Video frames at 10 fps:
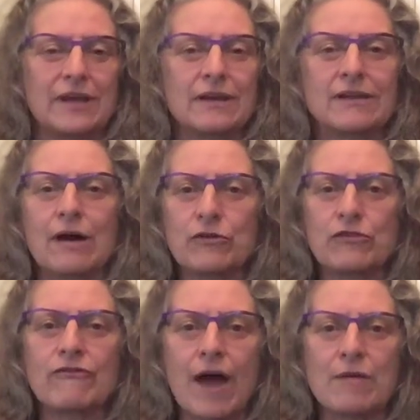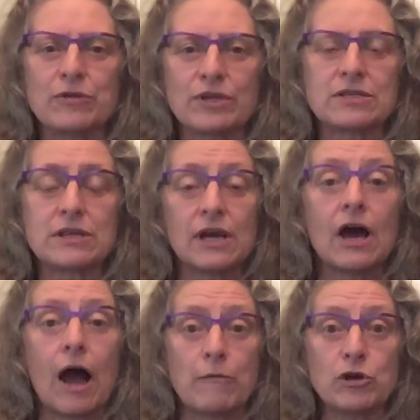That was fabulous.
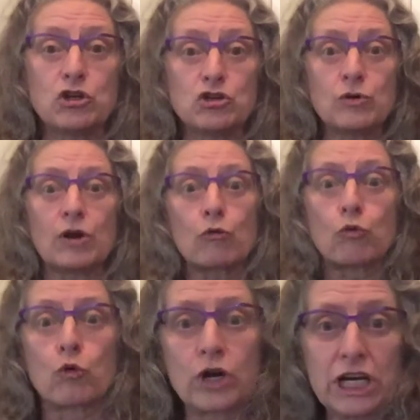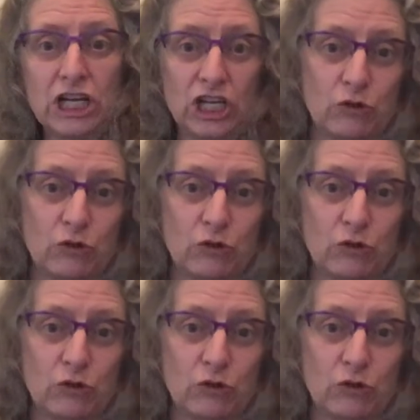I'm going to do it really,